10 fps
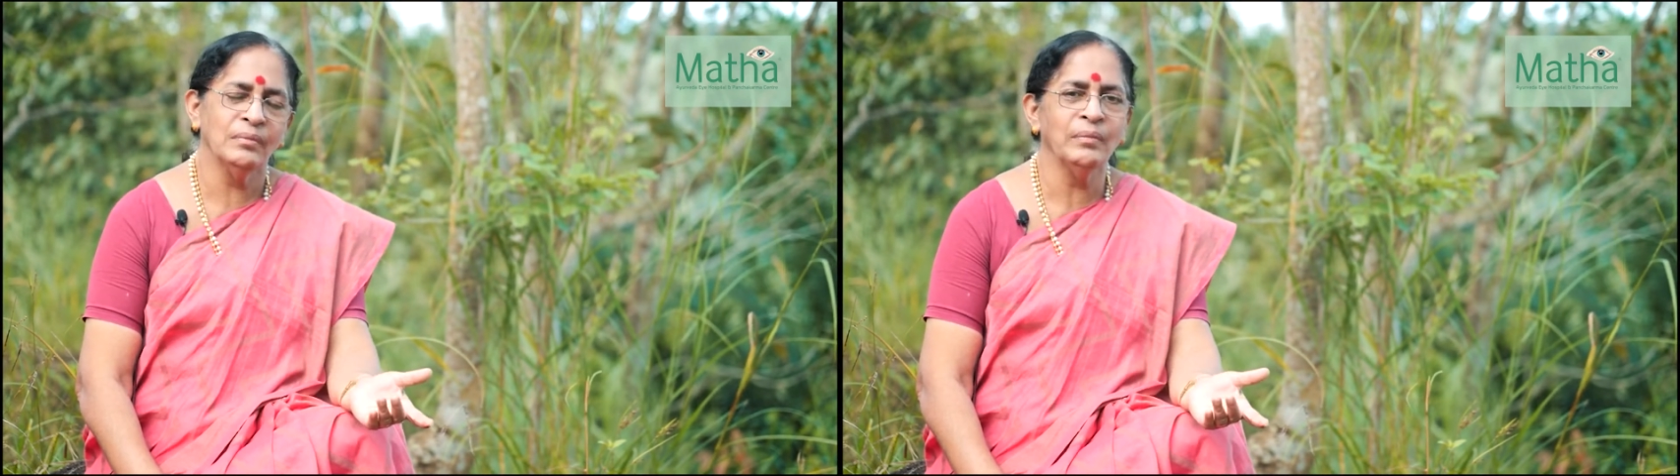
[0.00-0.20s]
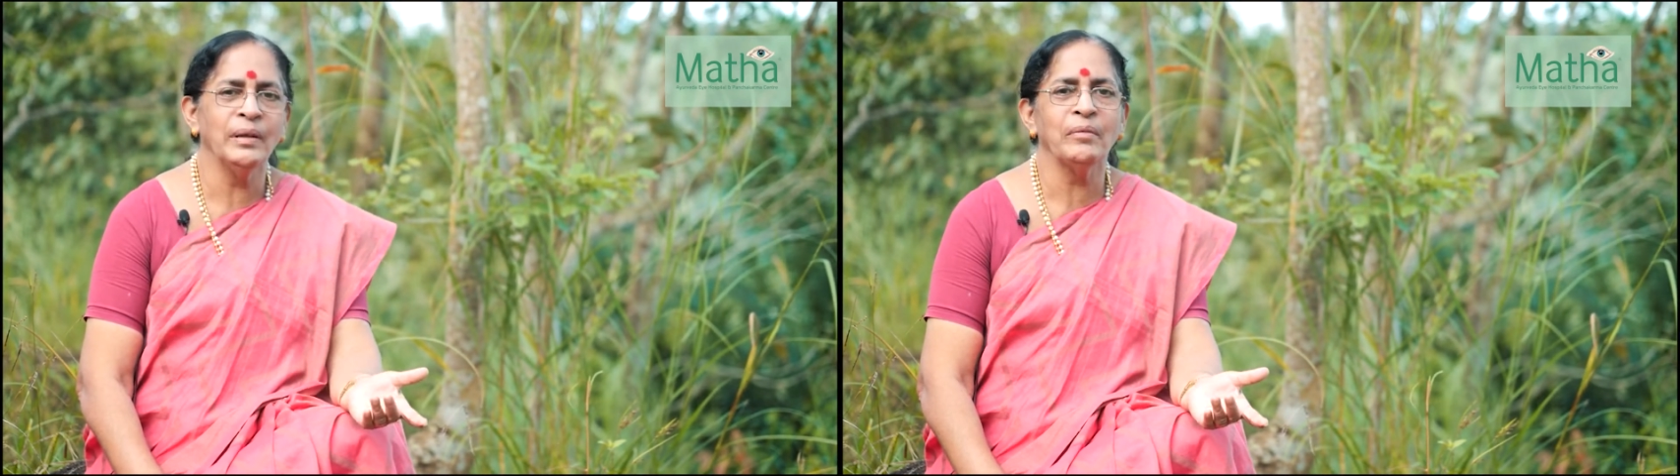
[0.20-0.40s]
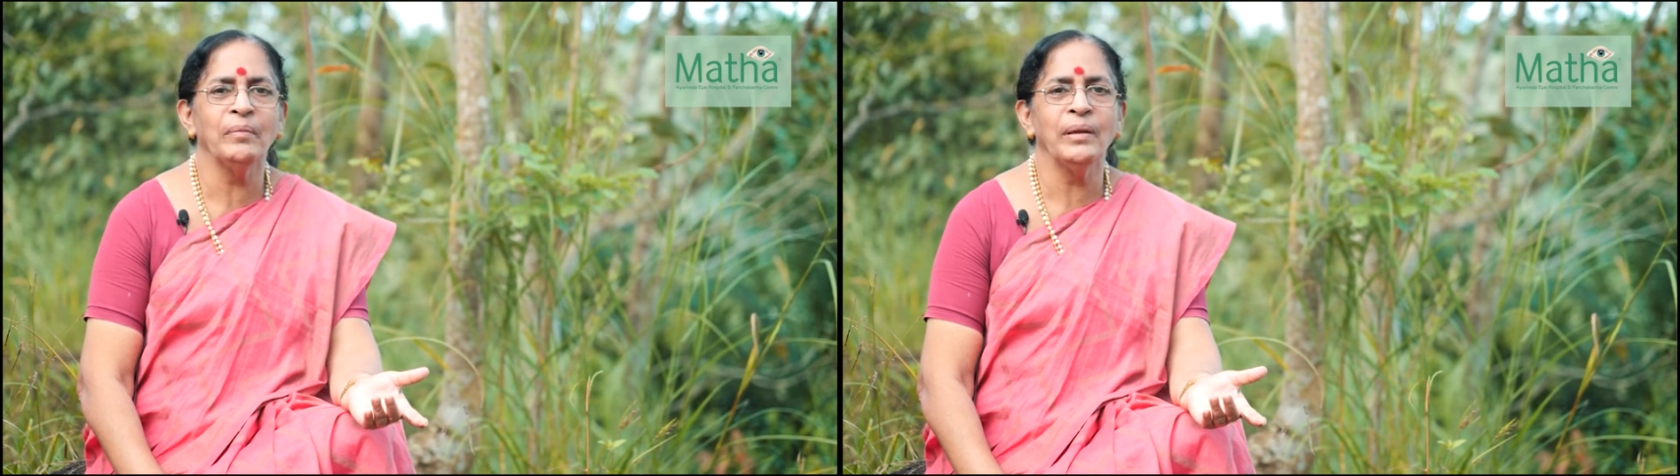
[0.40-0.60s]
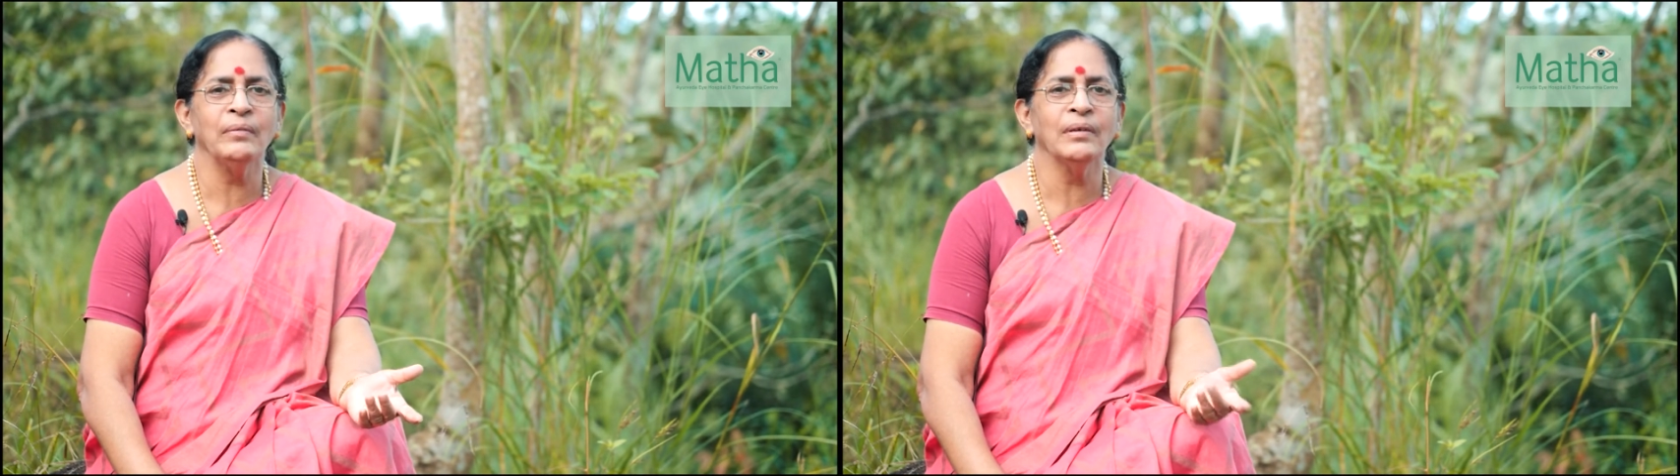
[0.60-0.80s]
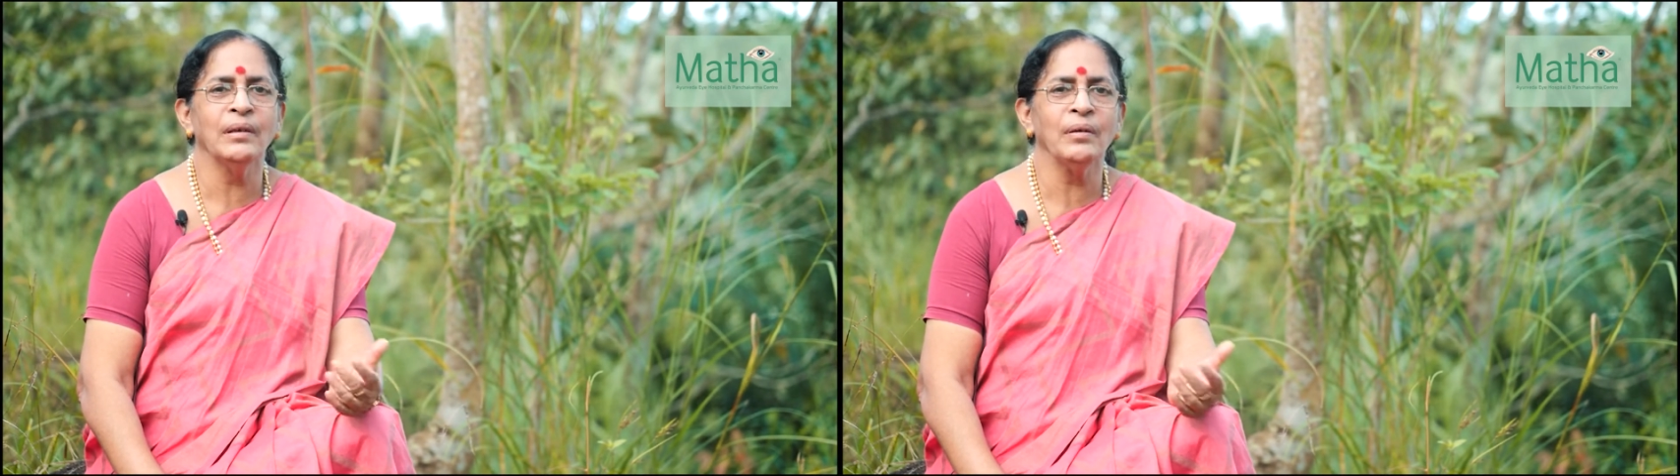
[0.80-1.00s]
make me
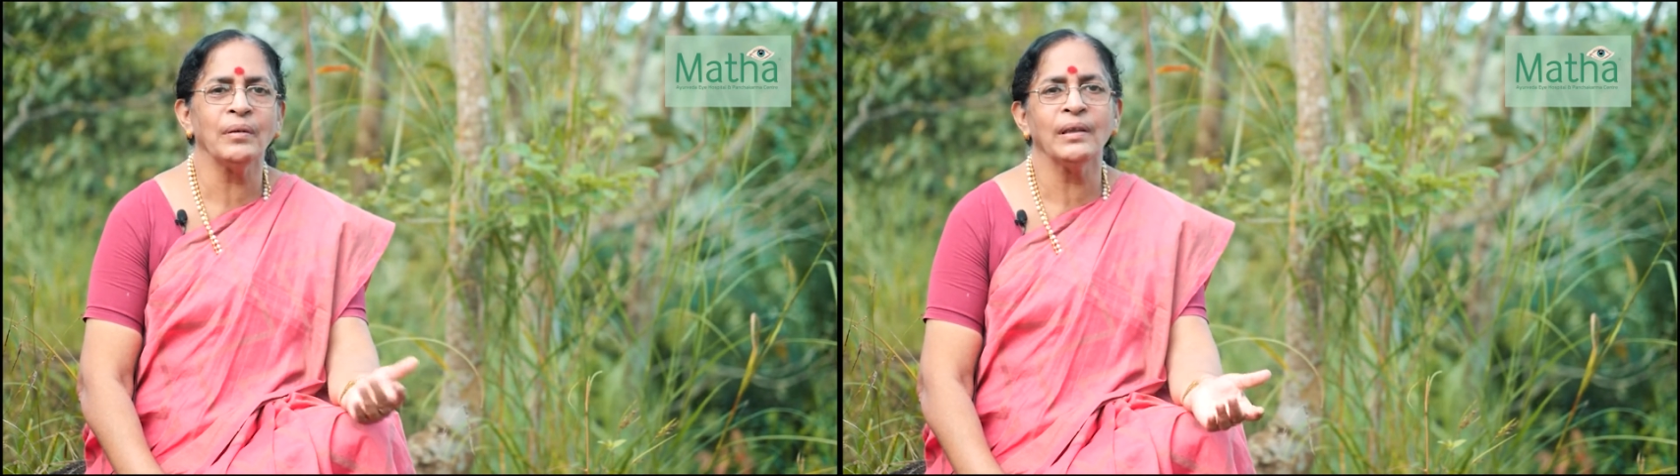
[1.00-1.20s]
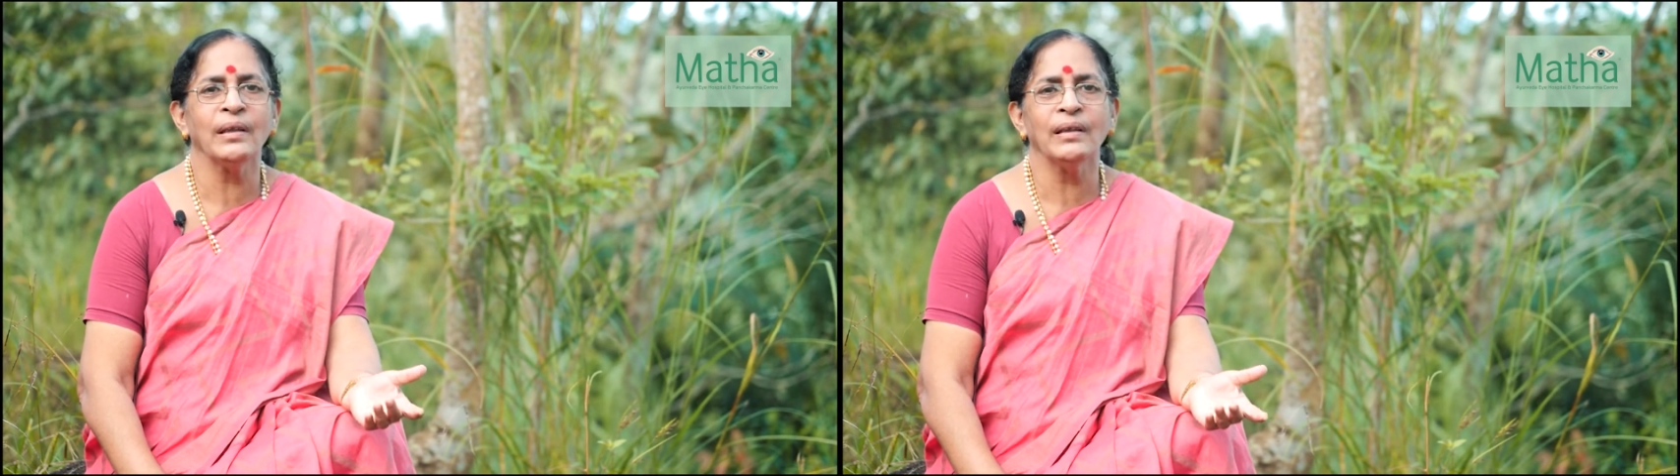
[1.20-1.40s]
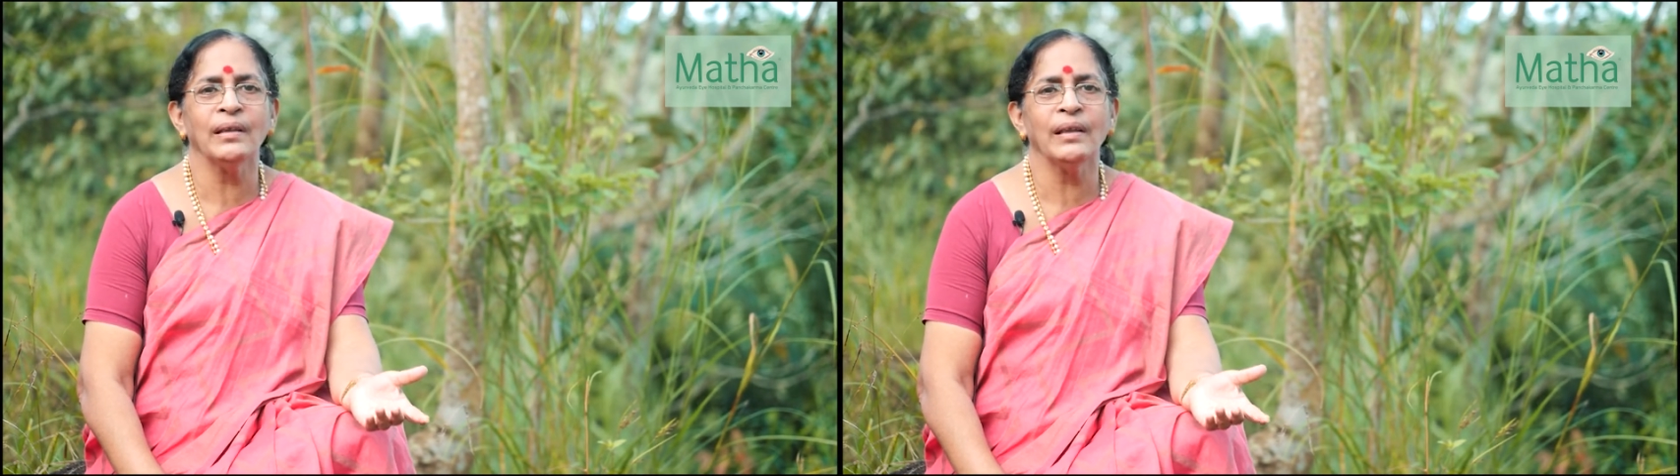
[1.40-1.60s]
a doctor in